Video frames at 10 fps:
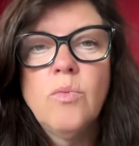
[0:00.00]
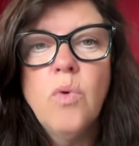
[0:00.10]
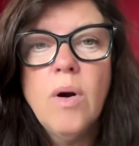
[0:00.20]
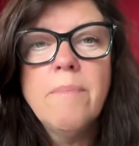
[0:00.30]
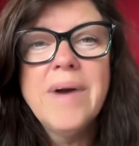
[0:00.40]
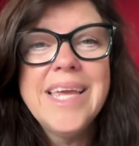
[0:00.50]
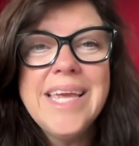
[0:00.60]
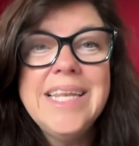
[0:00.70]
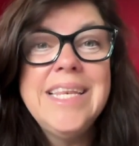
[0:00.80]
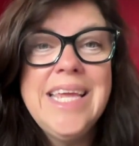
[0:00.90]
What might
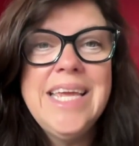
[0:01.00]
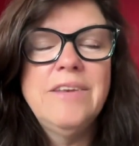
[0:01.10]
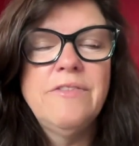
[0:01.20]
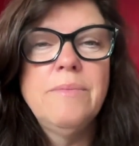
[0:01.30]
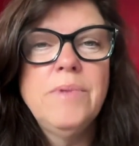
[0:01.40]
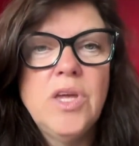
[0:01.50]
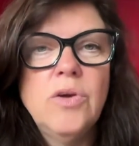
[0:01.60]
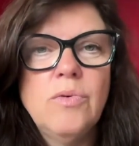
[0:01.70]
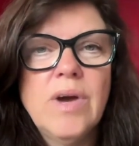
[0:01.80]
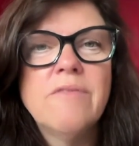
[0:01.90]
he need from
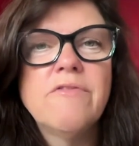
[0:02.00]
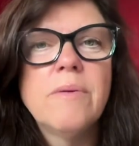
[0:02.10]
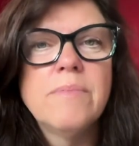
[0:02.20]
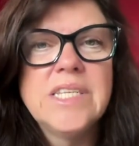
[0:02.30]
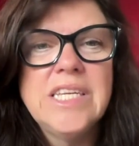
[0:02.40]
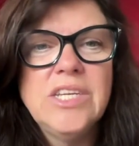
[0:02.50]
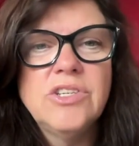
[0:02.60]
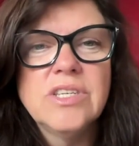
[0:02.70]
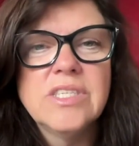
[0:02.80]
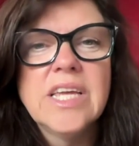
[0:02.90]
you and from the
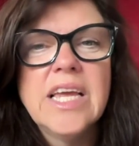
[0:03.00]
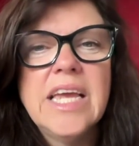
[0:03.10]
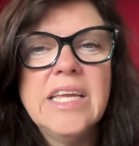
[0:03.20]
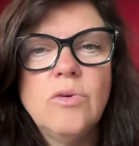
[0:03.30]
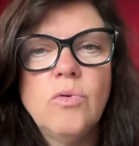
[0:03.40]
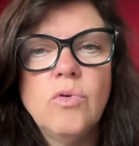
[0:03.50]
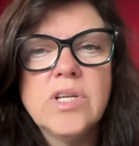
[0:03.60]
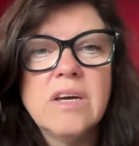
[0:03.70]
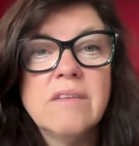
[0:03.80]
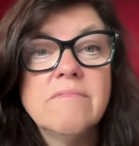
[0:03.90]
teachers in
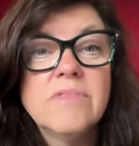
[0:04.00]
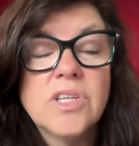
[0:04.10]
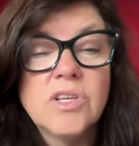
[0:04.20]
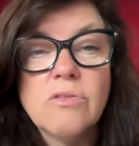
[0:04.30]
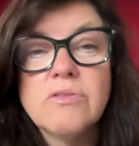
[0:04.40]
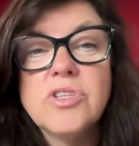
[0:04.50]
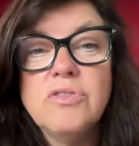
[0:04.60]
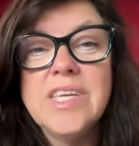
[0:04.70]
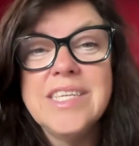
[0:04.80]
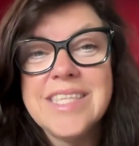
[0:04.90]
order to not
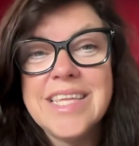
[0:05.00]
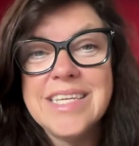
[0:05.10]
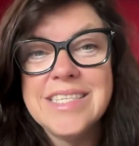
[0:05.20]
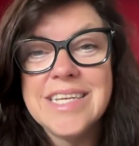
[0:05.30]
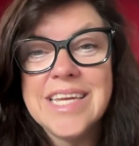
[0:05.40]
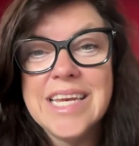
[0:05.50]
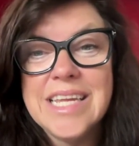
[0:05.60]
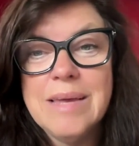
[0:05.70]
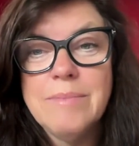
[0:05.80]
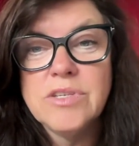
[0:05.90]
do these things that are
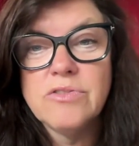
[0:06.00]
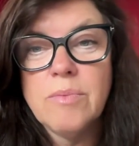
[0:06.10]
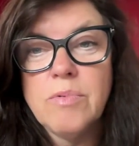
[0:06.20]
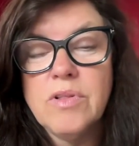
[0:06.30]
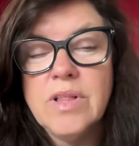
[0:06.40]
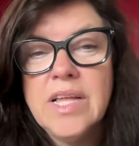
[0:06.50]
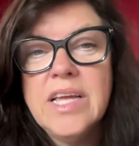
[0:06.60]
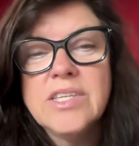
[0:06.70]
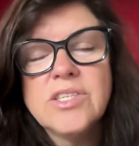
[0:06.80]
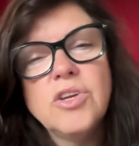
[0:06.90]
getting him in trouble?
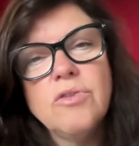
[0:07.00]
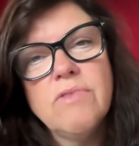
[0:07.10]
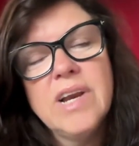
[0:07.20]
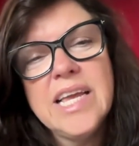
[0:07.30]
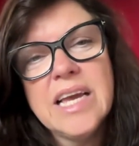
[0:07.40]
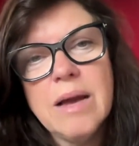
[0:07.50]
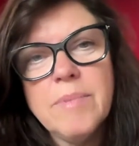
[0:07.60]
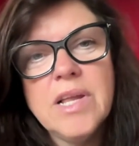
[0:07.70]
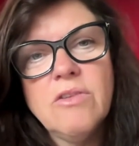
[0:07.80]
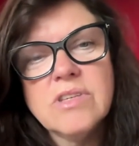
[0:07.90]
So you're really
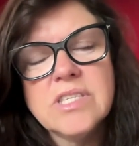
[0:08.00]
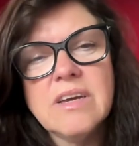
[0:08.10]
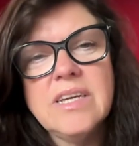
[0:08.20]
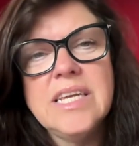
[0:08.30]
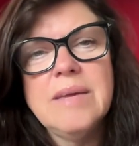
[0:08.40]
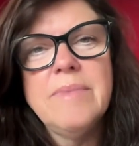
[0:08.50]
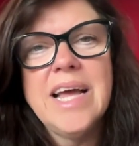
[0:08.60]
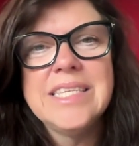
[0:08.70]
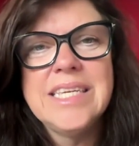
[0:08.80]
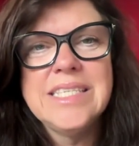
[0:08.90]
coming alongside him
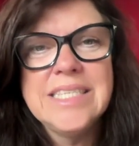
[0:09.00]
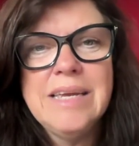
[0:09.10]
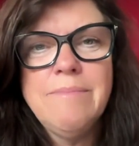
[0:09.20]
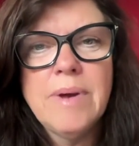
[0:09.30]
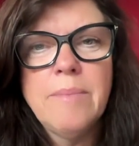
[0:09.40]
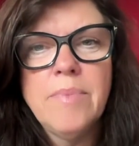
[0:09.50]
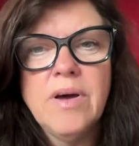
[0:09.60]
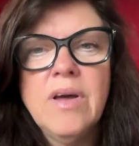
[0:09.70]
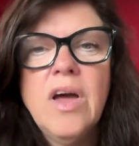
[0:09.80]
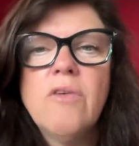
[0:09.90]
as his team
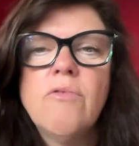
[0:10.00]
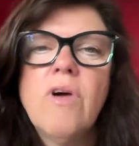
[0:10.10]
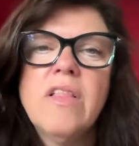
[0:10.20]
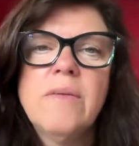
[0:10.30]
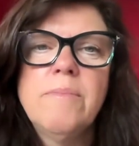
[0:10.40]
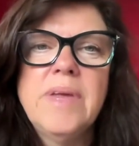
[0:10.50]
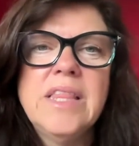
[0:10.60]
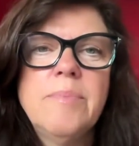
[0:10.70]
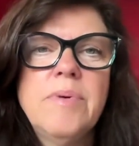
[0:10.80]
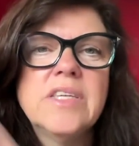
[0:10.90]
member rather than
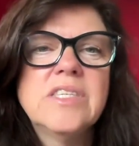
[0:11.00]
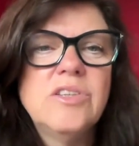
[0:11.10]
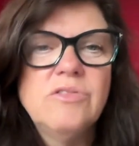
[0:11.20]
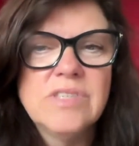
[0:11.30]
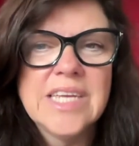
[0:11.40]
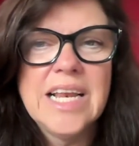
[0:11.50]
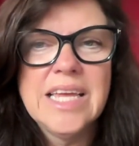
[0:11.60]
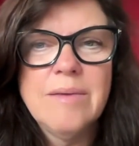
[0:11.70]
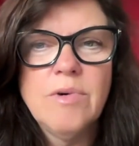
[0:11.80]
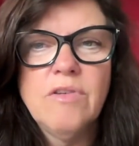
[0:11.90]
being the person who's
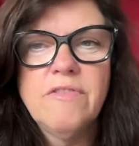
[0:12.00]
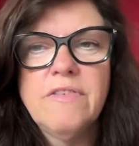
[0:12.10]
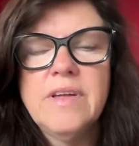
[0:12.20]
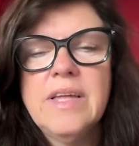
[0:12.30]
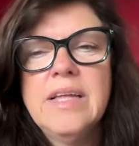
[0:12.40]
telling him off.